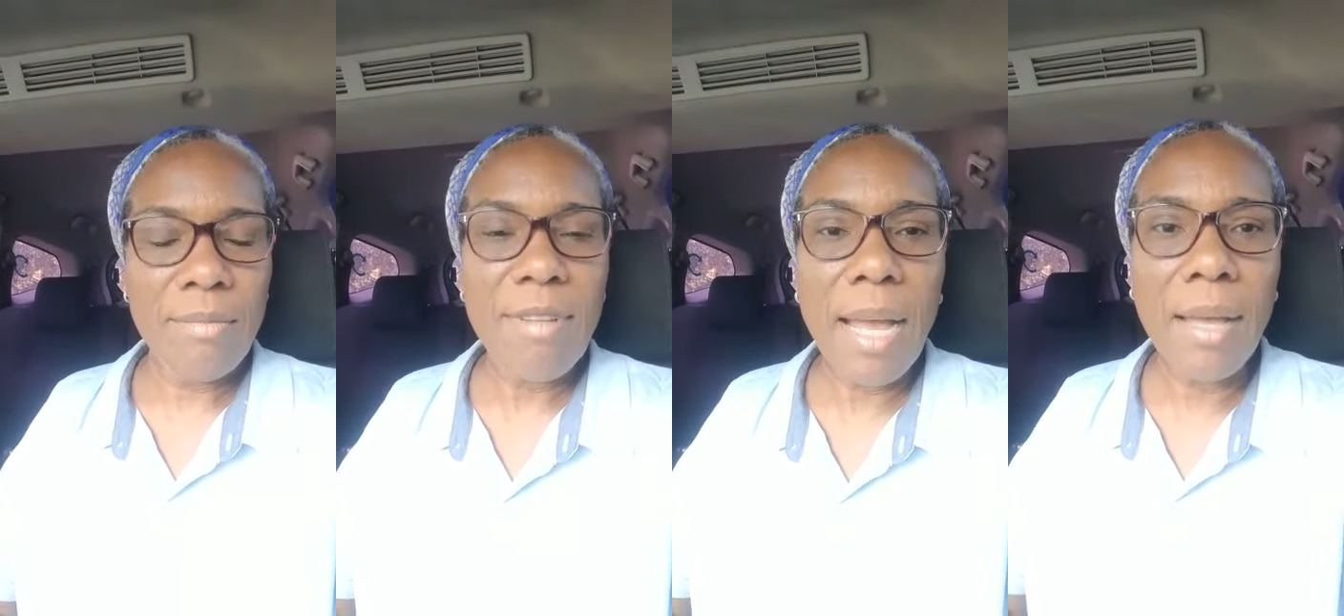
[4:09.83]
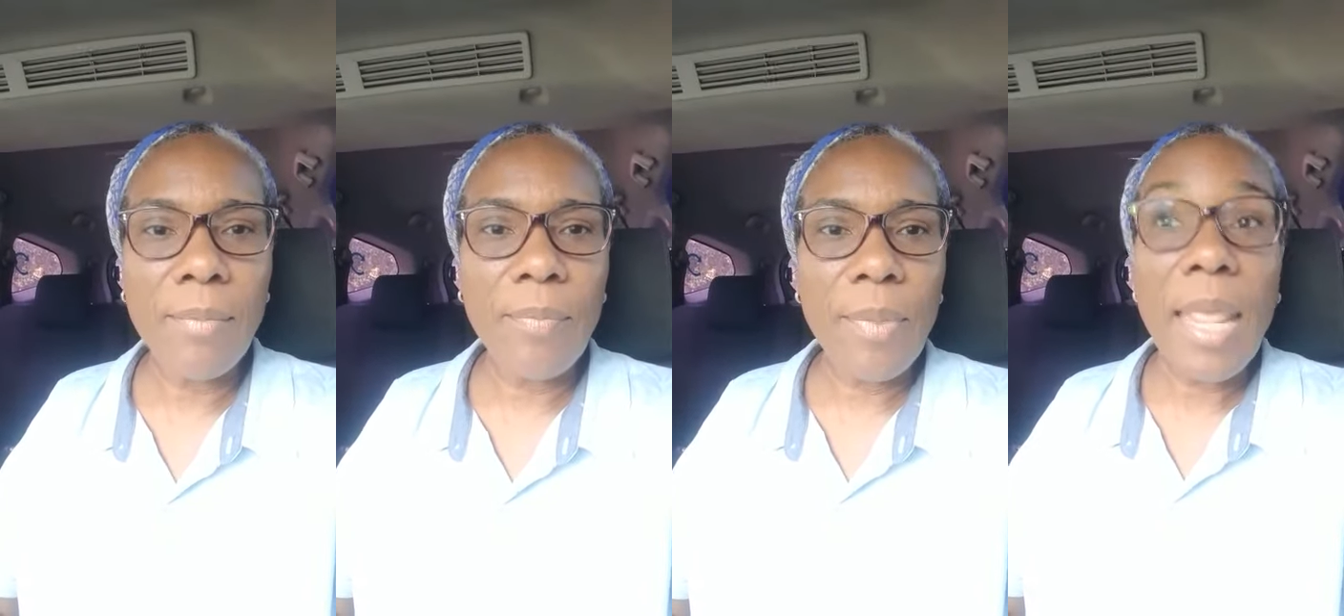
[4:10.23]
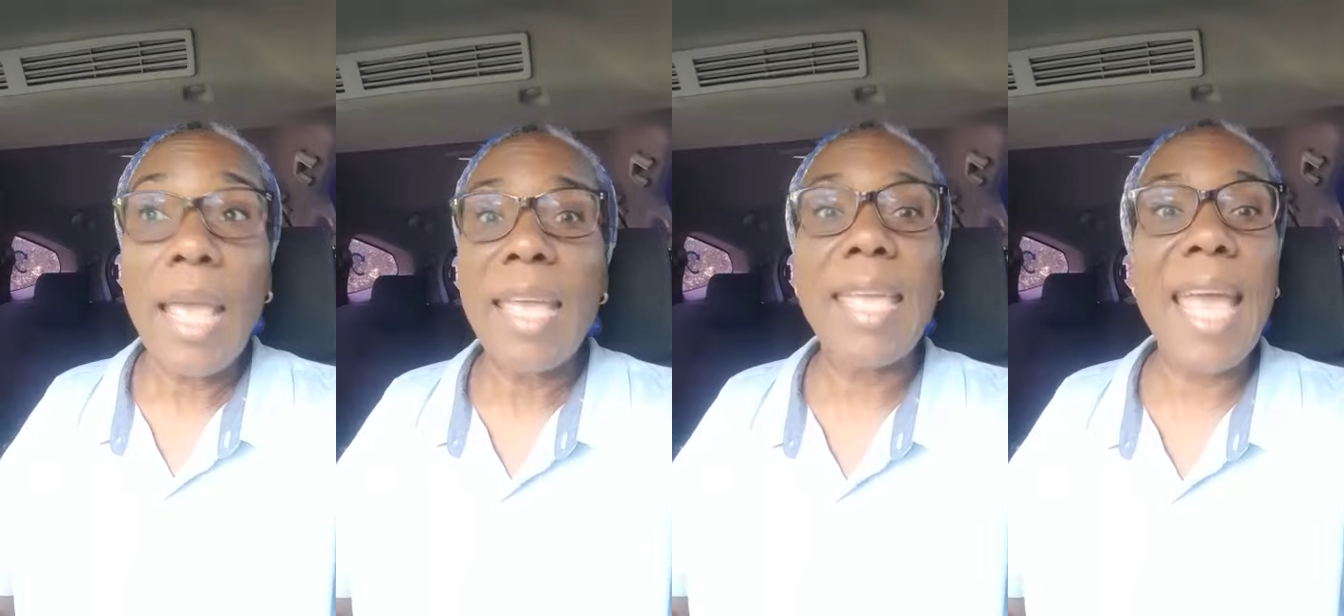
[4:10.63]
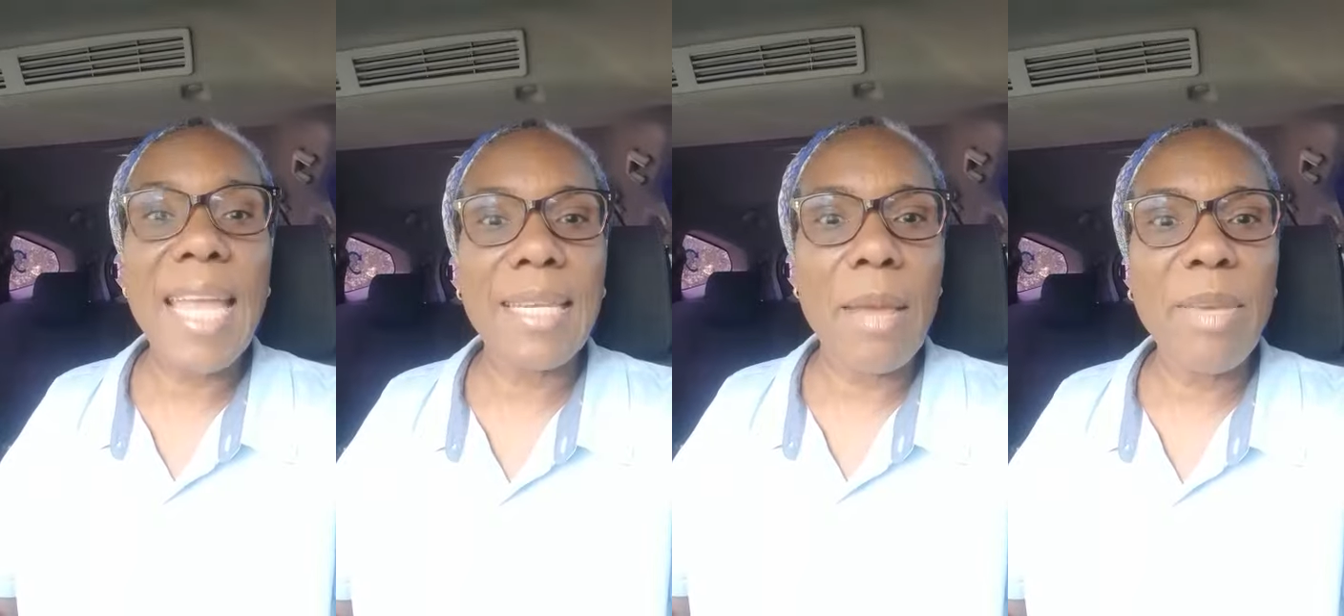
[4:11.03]
Huh?
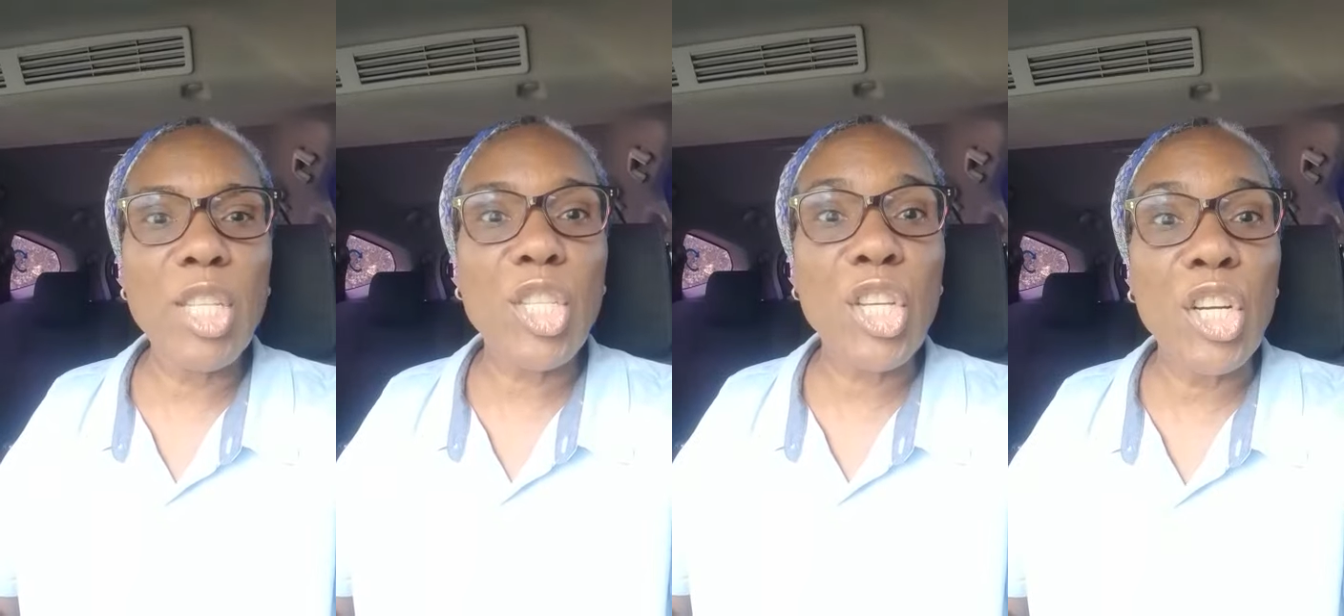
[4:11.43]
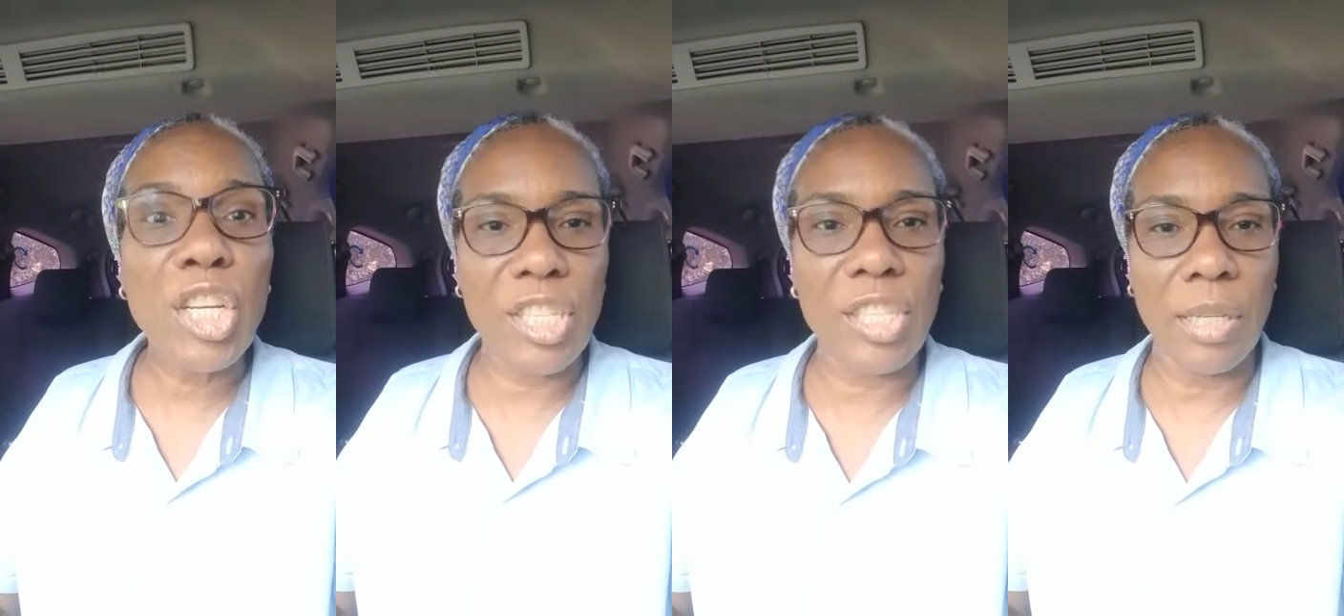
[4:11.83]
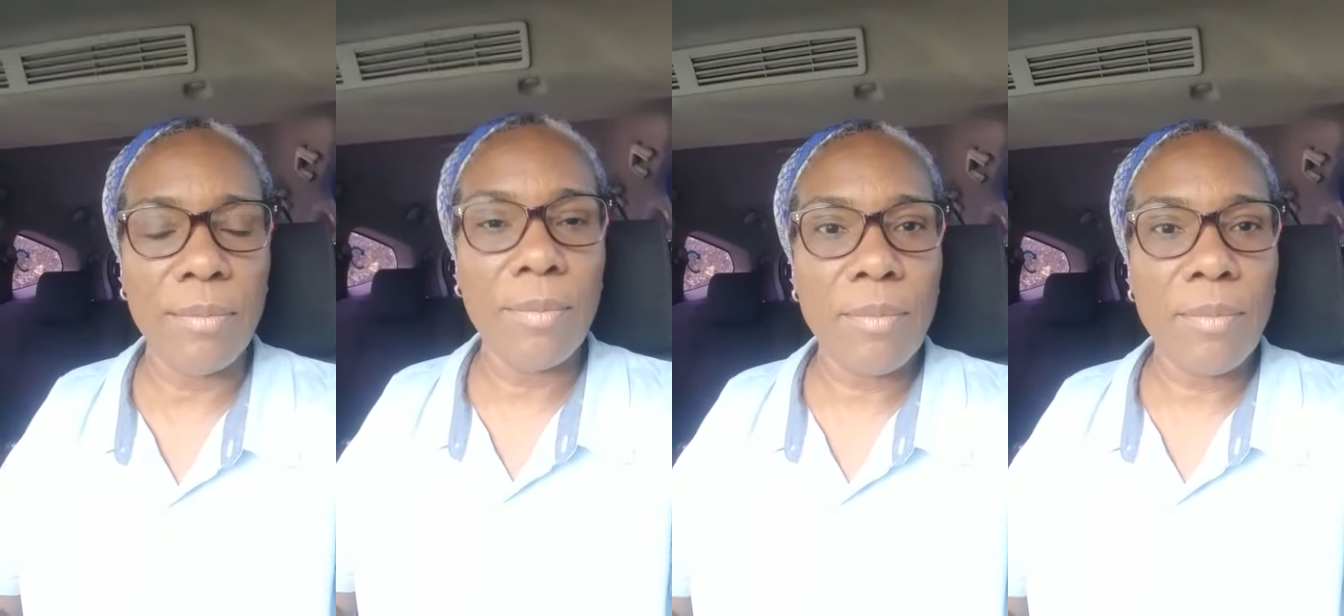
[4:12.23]
Get them in church.